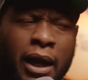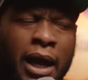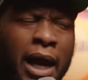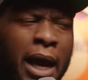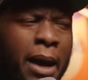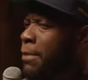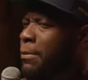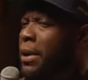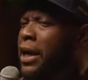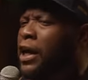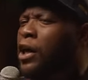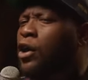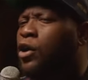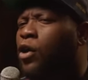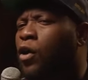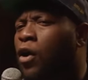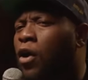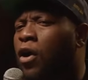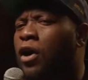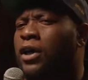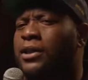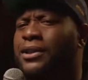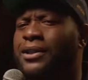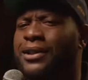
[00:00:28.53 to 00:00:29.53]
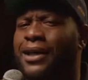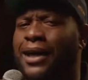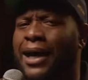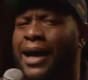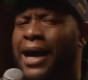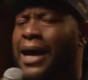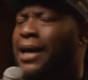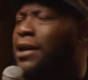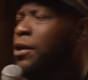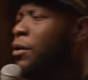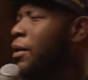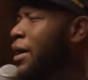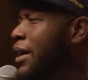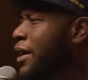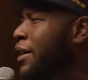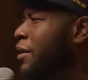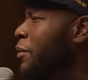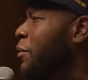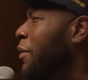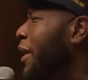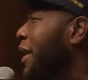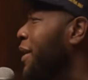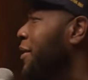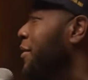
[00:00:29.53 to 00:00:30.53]
I'm like, of course I know I got
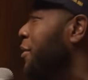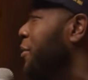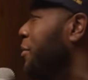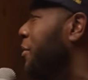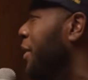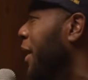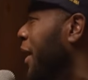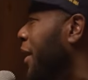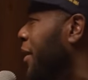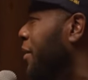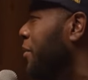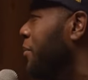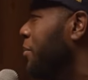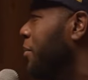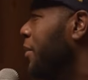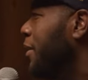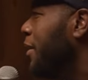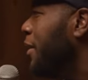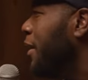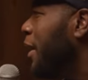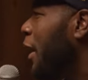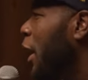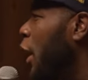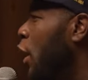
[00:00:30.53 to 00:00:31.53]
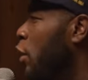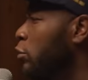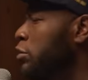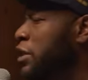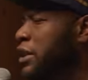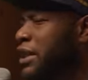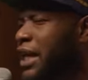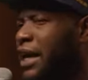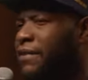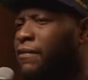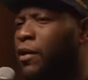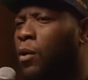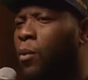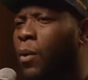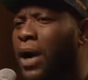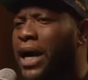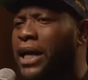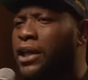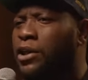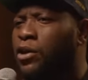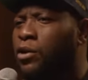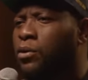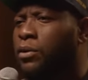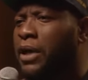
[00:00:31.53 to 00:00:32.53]
a white dude name. I don't just have a
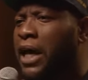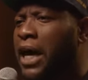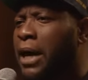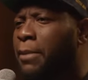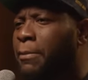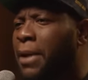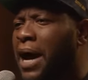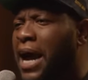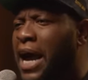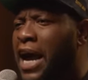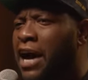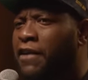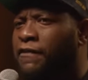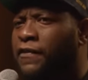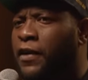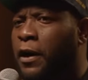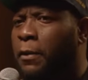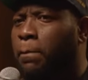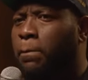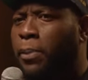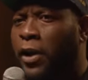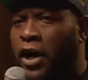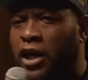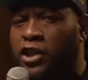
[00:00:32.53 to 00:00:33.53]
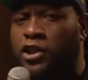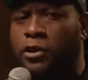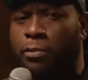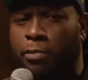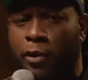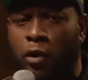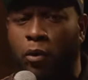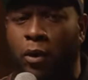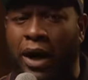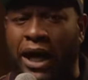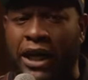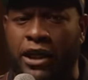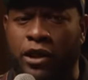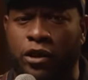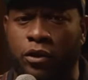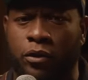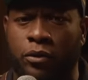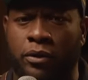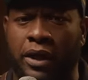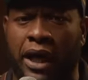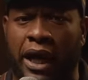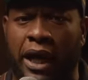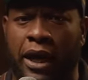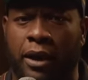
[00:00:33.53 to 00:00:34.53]
white dude name, I have a punchable white
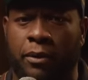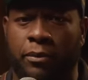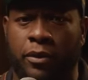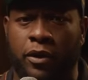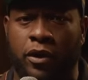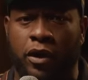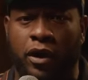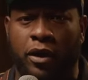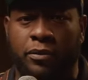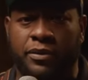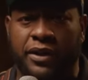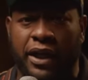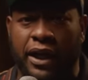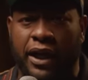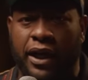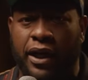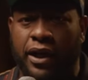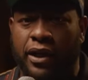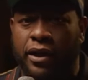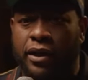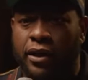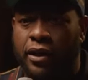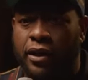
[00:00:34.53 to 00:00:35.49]
dude name. You know what I'm saying?